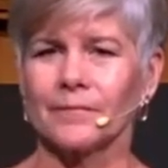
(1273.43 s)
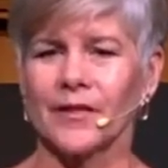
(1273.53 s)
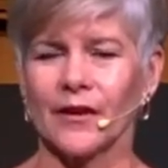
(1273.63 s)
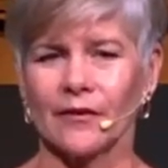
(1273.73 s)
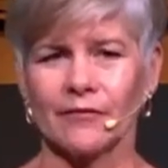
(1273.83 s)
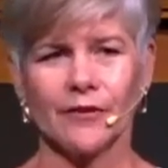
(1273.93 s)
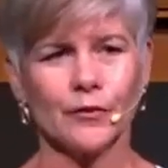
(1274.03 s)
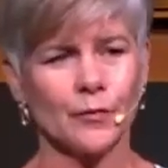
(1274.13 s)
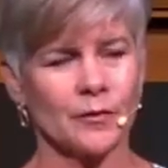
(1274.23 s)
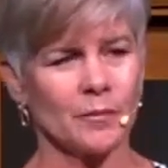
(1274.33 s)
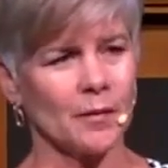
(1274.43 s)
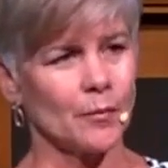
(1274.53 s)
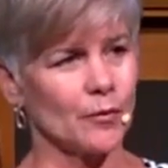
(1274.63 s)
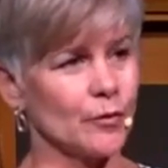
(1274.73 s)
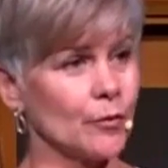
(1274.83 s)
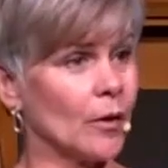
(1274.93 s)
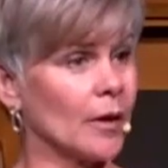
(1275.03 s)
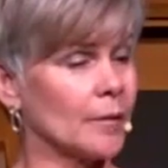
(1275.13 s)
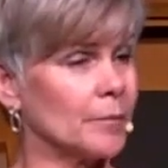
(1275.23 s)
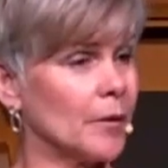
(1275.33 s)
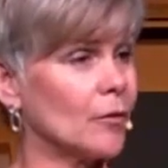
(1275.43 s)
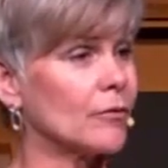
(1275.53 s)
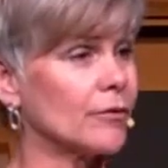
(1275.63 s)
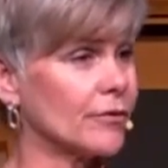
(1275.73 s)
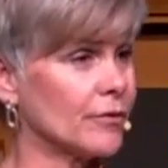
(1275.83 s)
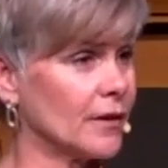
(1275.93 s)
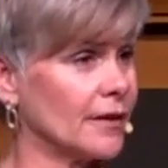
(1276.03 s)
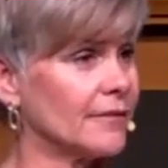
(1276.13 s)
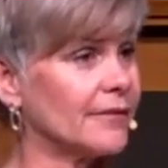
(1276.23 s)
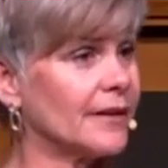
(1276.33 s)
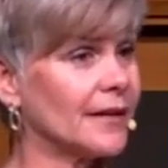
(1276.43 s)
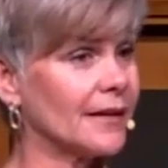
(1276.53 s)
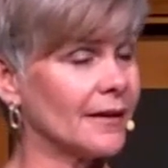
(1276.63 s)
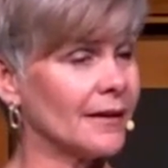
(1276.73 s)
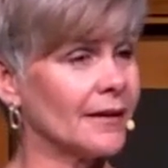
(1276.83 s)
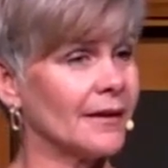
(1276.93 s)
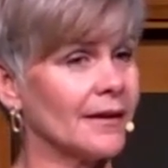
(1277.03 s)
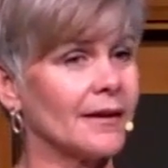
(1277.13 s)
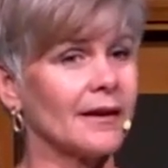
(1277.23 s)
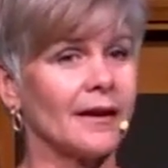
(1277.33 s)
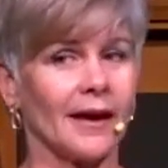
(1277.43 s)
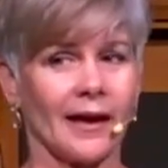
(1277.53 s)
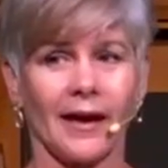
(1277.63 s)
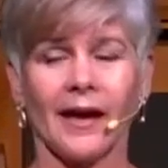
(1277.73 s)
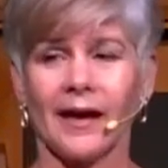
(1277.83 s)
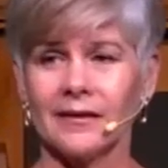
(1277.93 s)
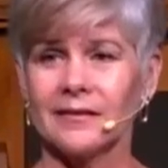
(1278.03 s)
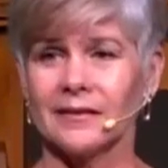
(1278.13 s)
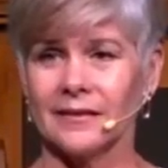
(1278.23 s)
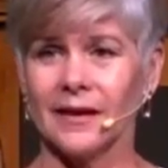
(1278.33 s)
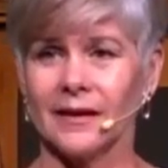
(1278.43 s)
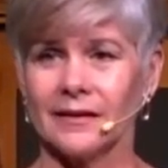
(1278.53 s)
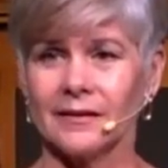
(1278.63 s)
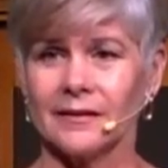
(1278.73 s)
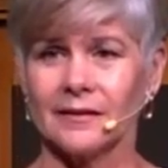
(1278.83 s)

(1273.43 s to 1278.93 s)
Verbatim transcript: they are filled with people who are both the living and the dead,